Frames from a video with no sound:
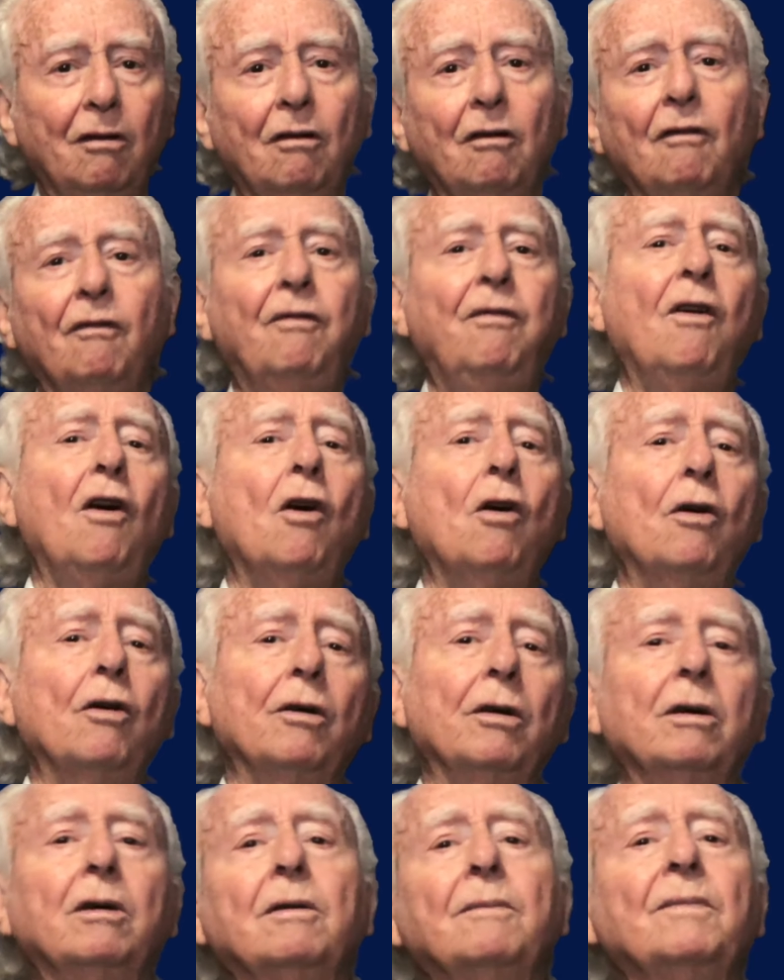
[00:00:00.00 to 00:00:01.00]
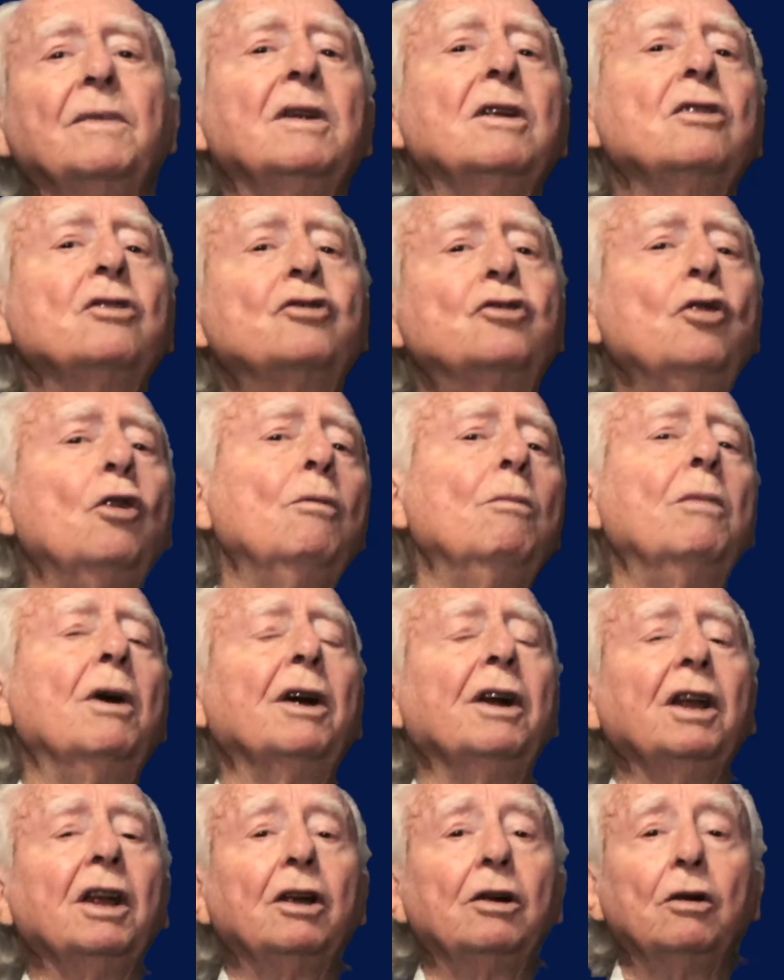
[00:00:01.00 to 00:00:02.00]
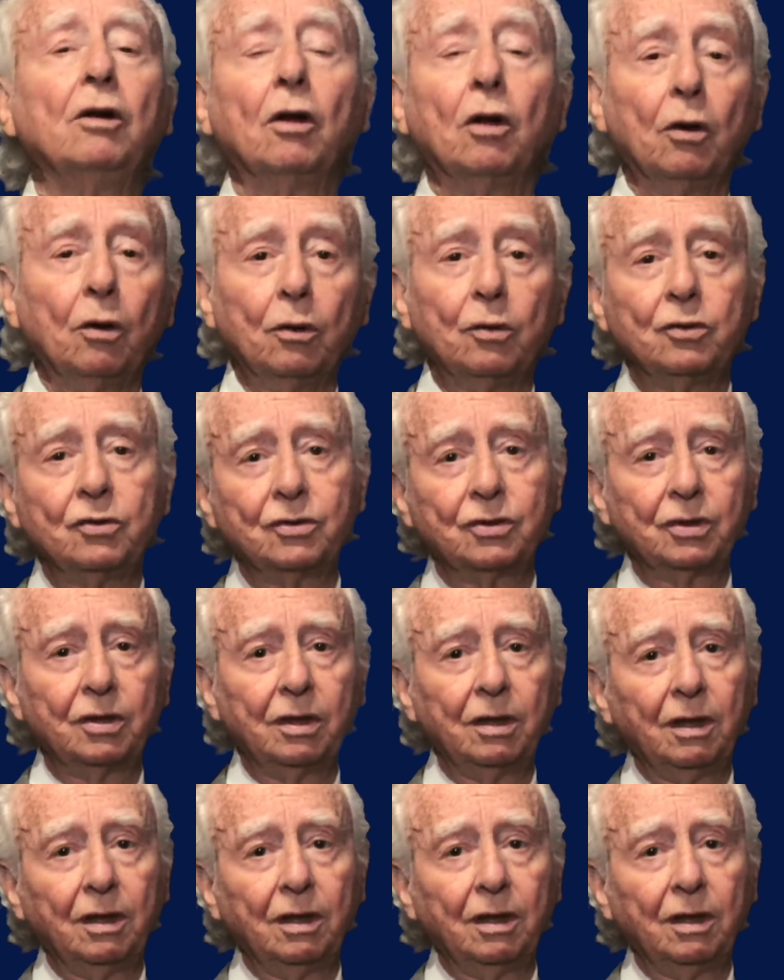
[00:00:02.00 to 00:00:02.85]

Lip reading: 4. Summary close.